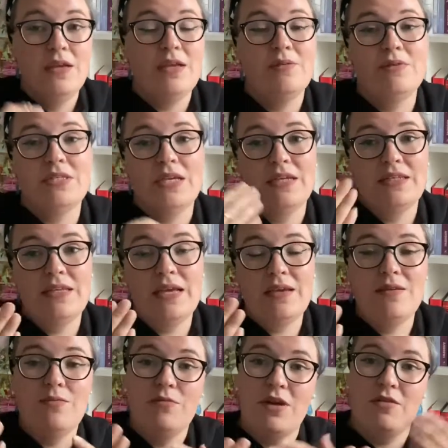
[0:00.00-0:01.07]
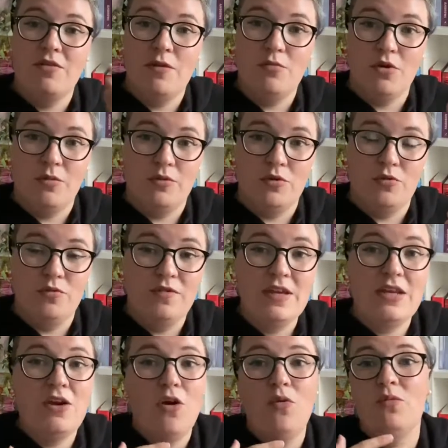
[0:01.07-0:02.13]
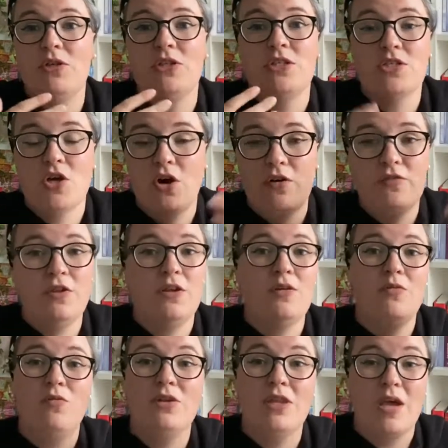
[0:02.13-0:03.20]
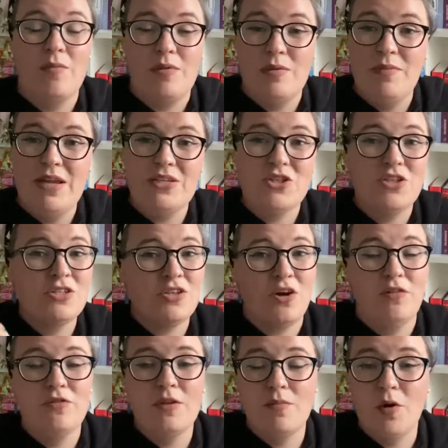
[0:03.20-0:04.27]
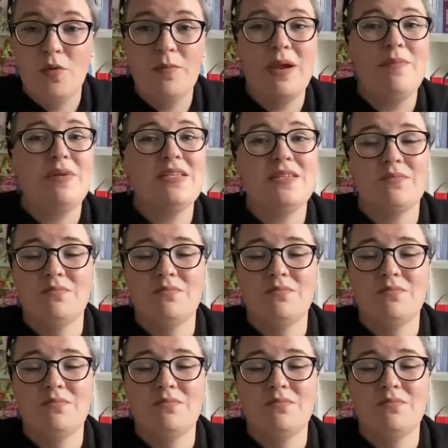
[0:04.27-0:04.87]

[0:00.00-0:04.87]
It would say ding whenever I put up a new video, which is often. Will there be mentions of the bone babies?